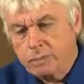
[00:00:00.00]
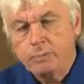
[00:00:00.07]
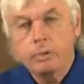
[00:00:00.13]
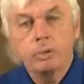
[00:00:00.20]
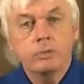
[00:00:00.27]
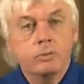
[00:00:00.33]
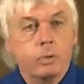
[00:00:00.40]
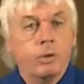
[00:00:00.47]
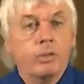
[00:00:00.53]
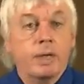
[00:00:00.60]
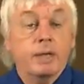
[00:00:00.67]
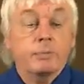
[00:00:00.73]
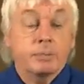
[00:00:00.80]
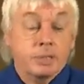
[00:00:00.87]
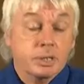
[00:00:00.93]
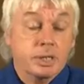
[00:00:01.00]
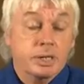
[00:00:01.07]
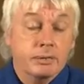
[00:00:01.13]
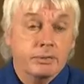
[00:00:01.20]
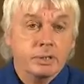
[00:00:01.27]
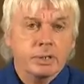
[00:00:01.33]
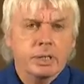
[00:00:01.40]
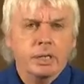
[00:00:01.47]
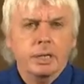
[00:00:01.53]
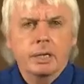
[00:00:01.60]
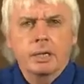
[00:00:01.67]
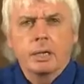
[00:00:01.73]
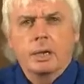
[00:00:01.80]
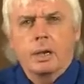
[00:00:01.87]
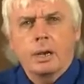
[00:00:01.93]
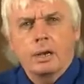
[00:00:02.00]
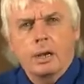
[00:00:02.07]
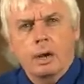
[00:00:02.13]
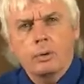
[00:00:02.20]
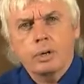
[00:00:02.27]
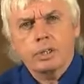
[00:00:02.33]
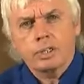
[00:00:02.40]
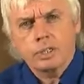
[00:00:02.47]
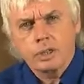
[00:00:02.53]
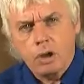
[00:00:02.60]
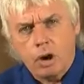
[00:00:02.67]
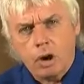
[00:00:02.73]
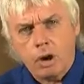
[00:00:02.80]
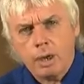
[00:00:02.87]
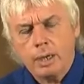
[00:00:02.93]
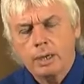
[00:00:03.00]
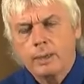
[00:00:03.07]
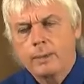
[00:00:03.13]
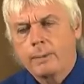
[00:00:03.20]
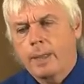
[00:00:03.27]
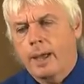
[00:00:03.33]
remove what they perceive as the lower stock.